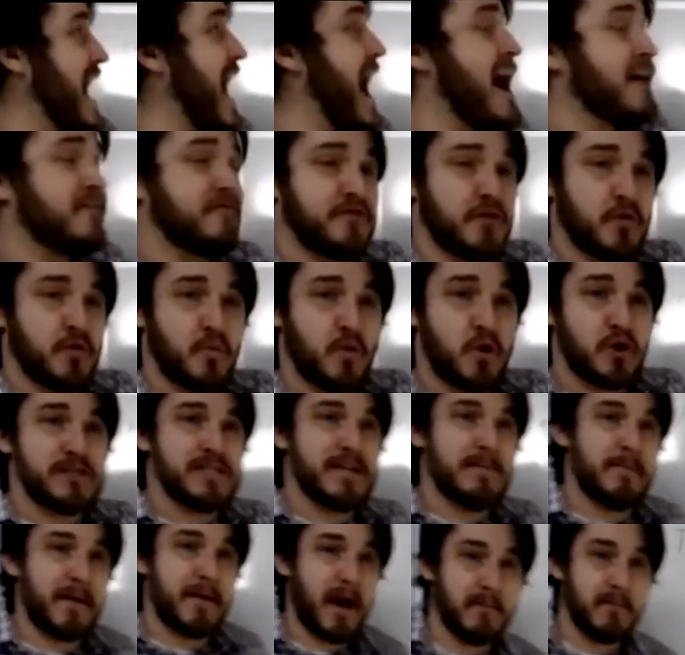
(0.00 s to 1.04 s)
Afterwards,
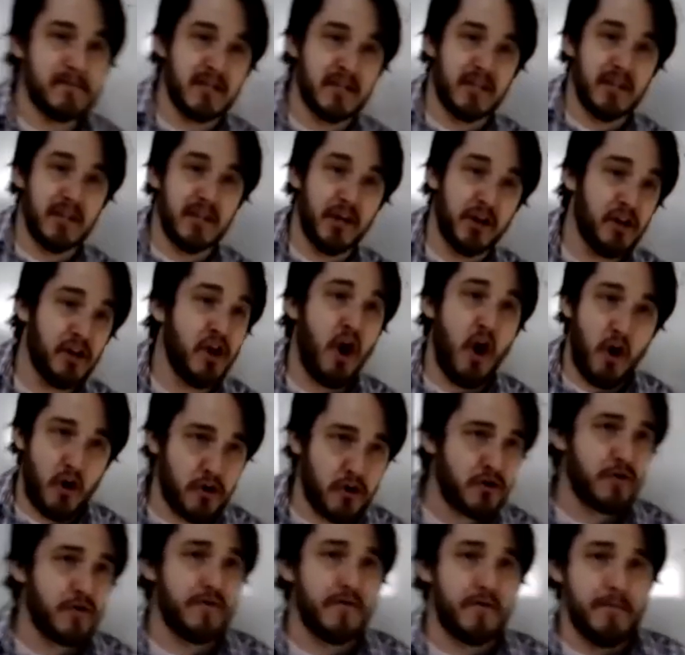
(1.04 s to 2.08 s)
it becomes a little
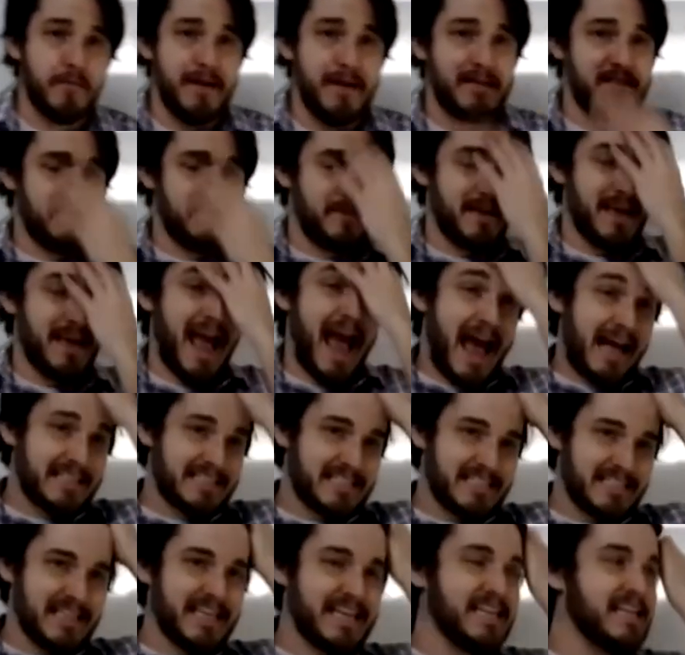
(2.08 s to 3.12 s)
harder for me to be
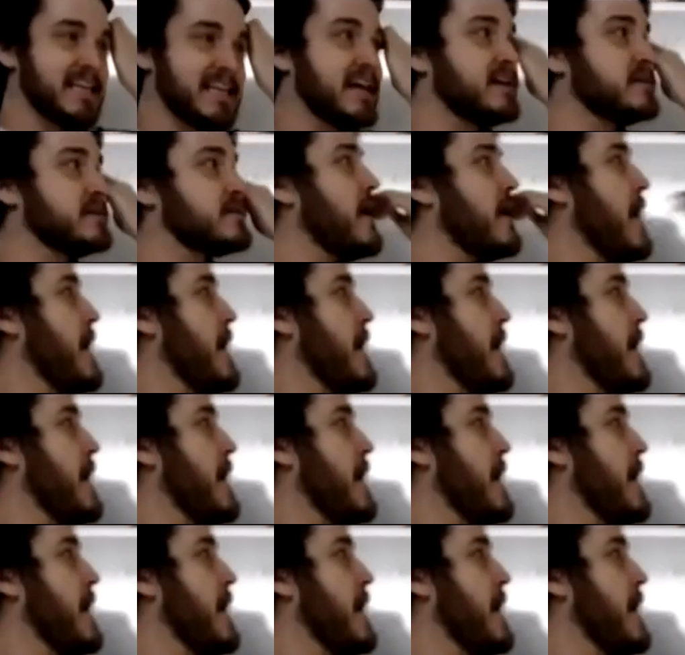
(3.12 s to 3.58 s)
as lenient.